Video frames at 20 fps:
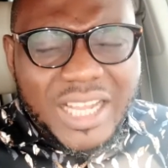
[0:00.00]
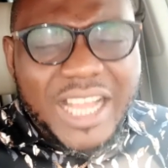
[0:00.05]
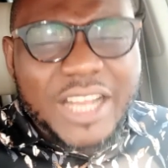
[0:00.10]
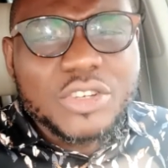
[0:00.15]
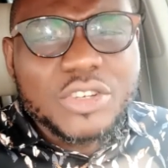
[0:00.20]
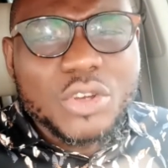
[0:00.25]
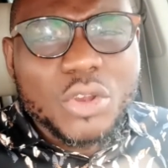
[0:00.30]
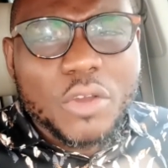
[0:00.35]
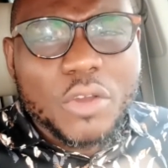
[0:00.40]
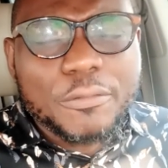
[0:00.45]

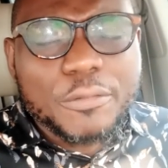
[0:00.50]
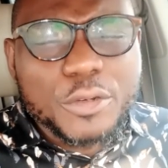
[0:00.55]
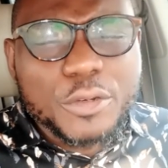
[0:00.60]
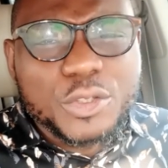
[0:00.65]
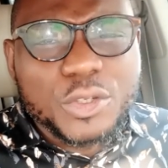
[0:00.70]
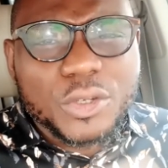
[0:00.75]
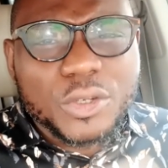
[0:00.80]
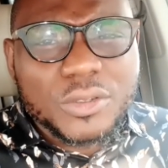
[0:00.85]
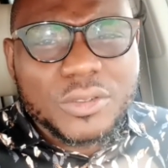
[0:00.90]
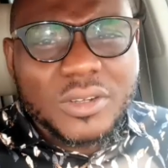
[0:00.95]
and your
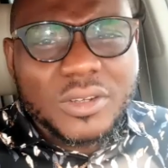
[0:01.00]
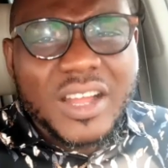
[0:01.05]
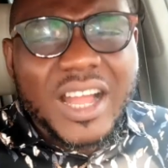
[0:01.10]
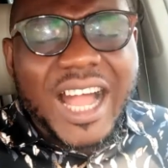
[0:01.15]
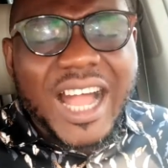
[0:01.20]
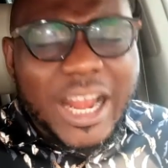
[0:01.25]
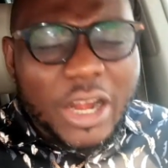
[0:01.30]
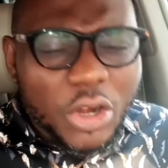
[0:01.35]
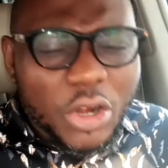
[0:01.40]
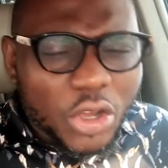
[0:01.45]
future
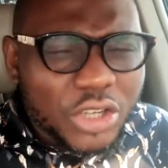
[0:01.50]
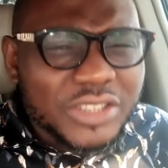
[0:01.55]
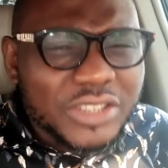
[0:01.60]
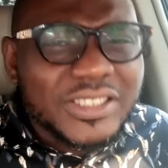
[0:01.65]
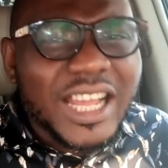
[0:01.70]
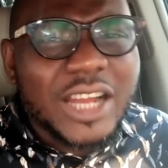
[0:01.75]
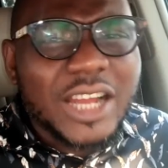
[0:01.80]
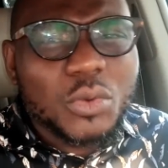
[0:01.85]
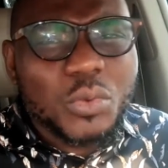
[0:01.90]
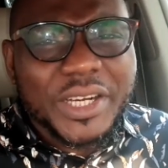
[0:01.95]

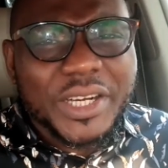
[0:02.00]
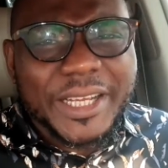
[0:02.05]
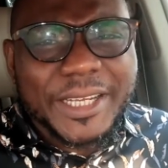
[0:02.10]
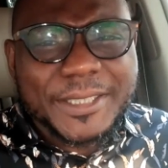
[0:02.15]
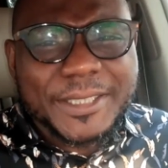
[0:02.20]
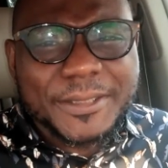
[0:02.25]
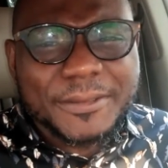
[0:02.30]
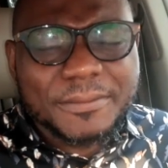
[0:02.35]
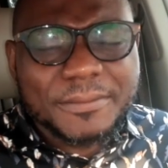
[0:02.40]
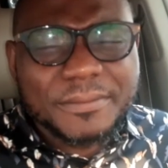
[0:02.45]
alongside with
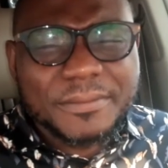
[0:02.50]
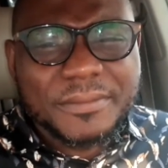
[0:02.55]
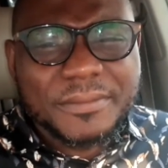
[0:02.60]
it.